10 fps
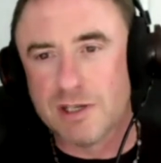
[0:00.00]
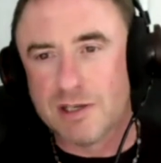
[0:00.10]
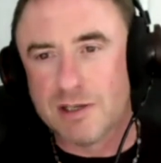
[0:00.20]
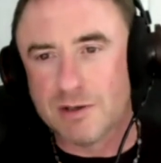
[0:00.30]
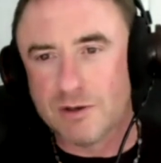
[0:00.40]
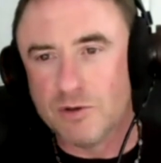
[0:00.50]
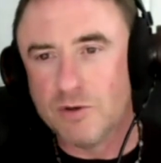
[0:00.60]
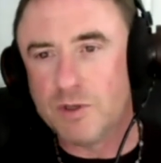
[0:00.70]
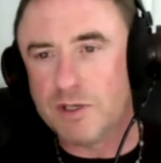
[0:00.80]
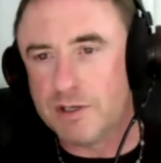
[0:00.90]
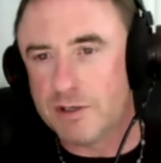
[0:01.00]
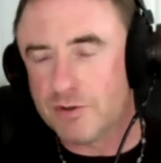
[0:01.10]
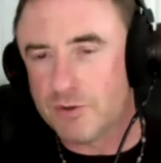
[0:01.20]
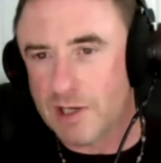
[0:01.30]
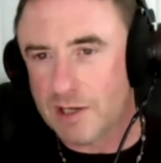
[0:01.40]
You know, who in here
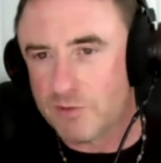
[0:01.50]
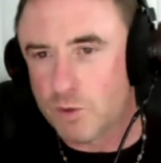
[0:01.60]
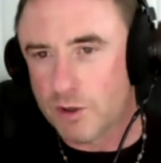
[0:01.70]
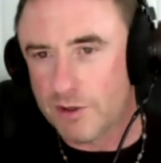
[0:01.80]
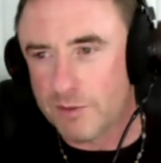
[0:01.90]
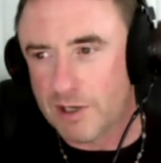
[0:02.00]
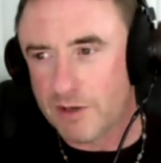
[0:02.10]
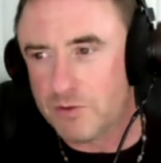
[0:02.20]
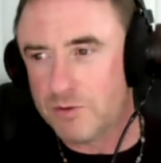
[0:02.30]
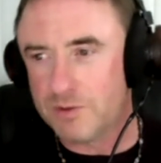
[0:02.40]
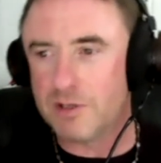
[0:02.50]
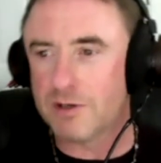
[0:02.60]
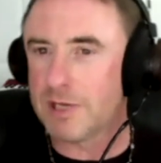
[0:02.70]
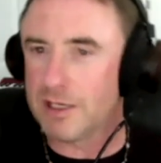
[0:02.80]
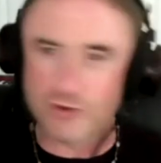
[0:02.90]
do I have to worry about? Who in here
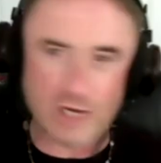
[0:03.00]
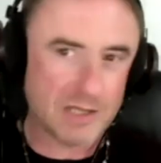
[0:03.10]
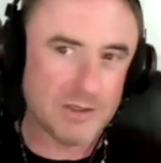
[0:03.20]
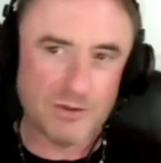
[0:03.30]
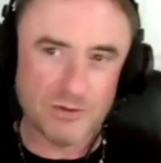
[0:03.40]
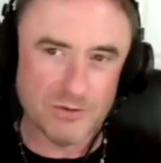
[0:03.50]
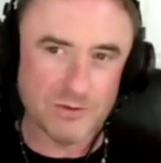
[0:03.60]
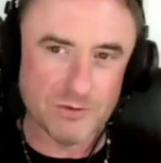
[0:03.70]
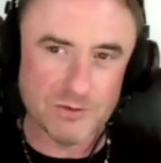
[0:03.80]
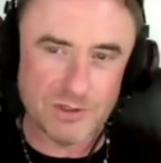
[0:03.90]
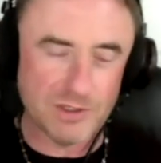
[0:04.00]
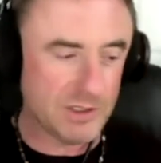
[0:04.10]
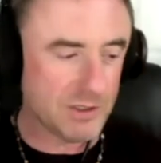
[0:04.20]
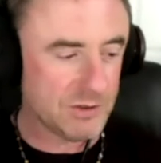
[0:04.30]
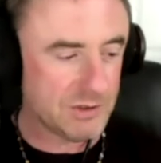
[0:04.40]
am I attracted to? Who in
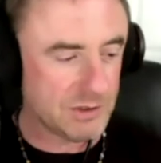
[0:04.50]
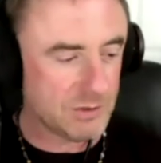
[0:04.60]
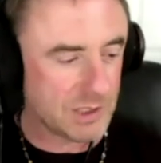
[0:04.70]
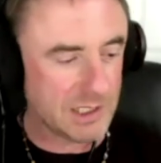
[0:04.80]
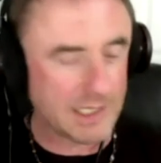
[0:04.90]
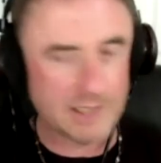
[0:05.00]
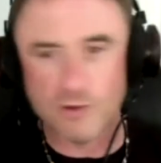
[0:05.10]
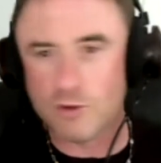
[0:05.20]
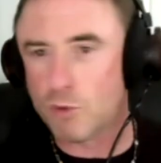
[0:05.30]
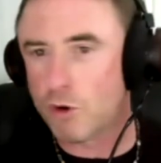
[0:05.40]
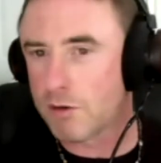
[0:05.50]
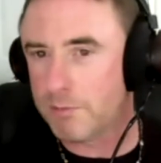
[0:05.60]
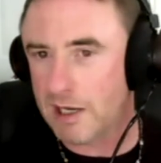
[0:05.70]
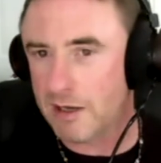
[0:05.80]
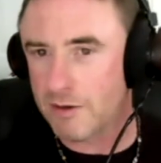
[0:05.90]
here, you know, would I like to know more
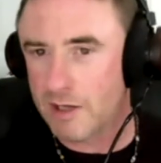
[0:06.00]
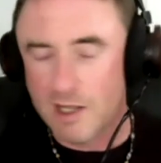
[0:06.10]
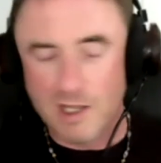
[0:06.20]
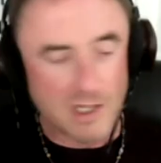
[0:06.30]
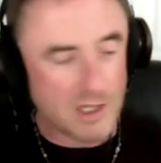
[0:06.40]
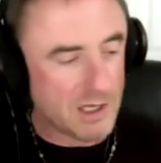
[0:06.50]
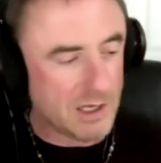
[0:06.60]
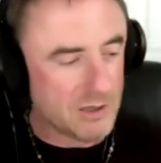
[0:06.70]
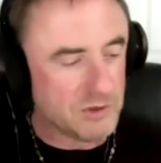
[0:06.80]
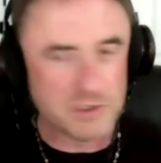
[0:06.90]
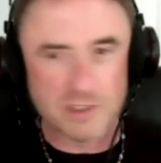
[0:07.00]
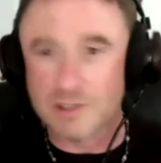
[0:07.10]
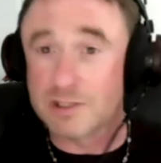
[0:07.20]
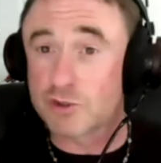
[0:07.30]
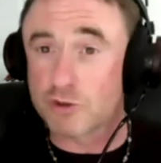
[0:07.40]
about? Uh, who's going to
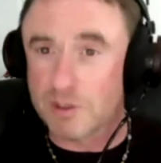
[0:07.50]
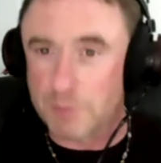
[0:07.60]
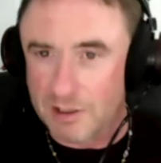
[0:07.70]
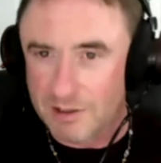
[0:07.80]
destroy me?